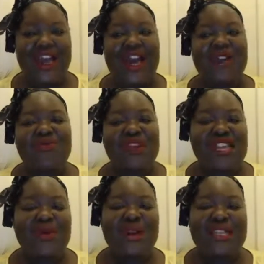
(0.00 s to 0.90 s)
I
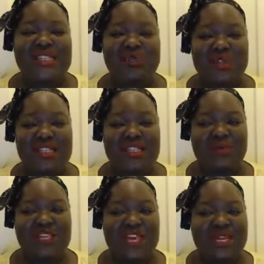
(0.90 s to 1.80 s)
really wanted to spend
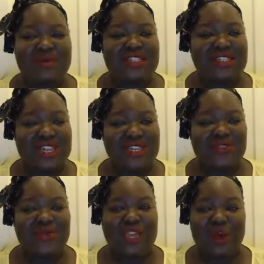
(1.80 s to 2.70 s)
some time today
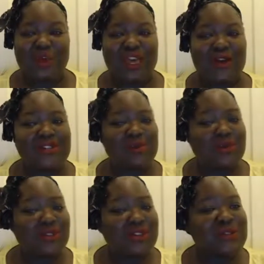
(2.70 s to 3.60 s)
talking about how to
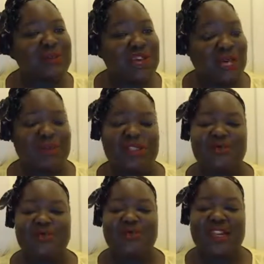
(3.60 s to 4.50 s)
build those
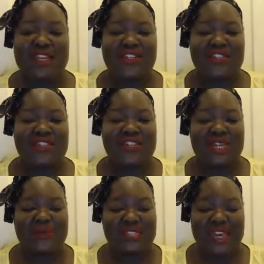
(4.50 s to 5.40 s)
purposeful
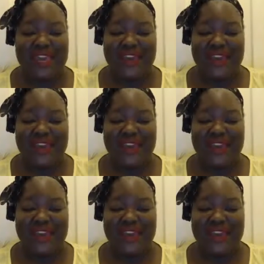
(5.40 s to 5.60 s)
relationships.